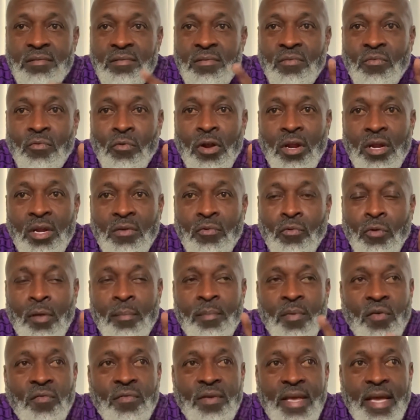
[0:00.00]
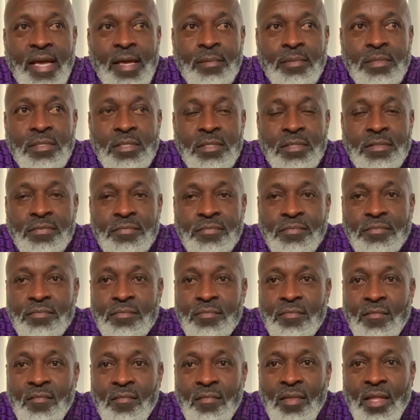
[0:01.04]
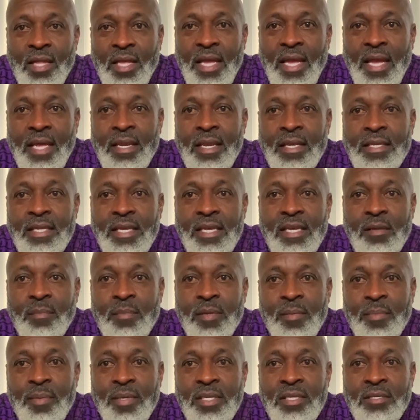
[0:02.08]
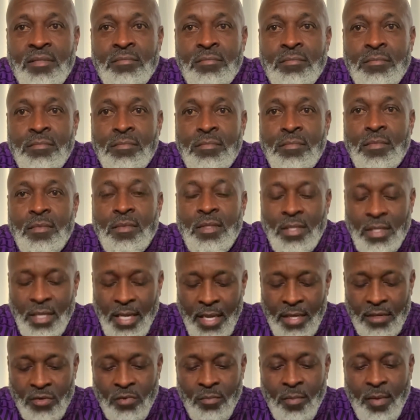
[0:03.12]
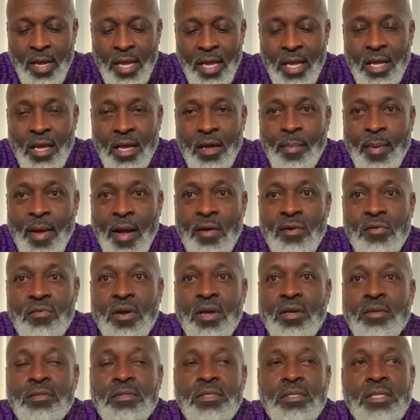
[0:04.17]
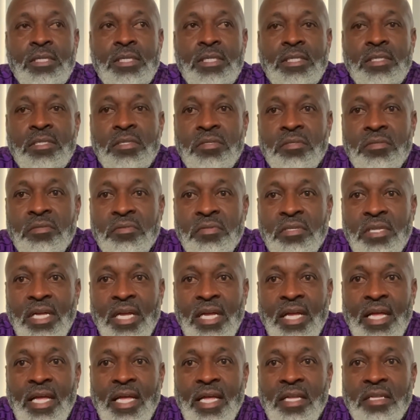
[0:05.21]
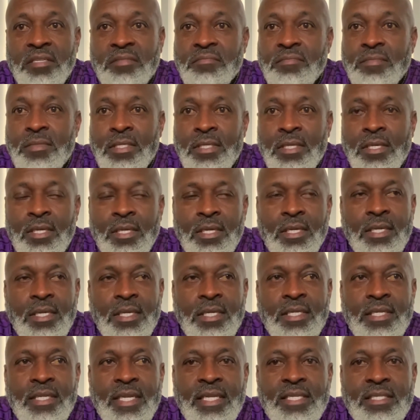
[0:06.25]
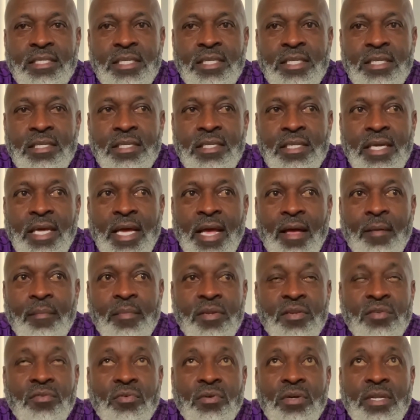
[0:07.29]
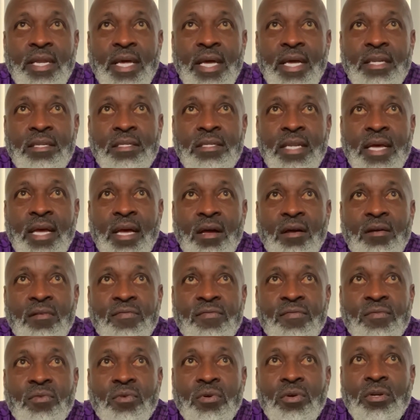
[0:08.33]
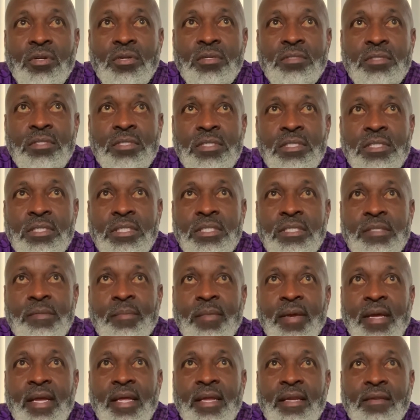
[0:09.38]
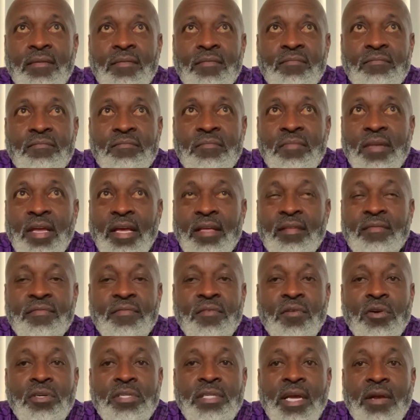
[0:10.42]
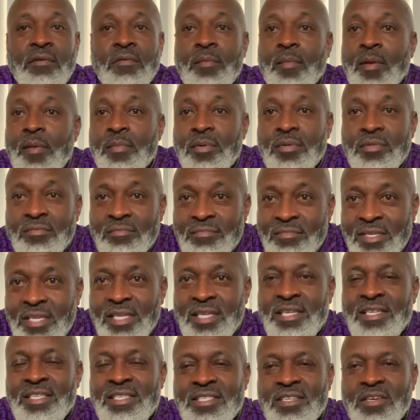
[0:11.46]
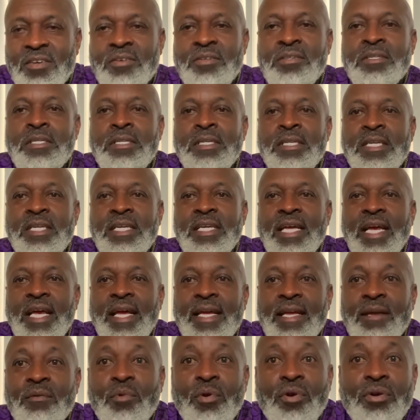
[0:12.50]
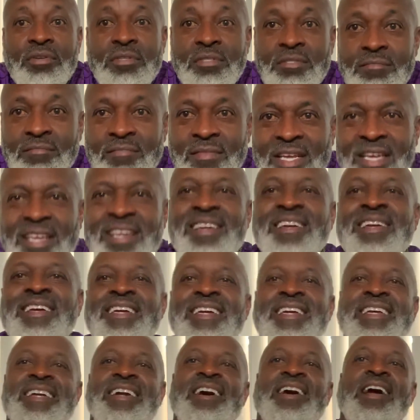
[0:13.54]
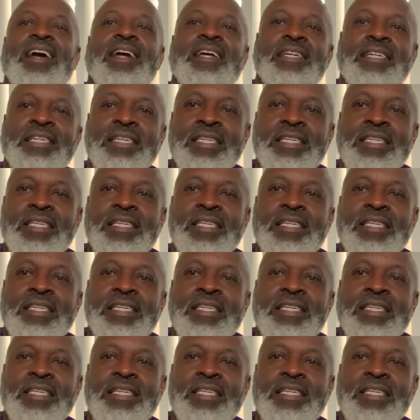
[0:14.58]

work both gaps, and at the end of BP, I do my power round, and that's it. I've been doing that now for, man, as far as I can remember. So, hey, it works. All right.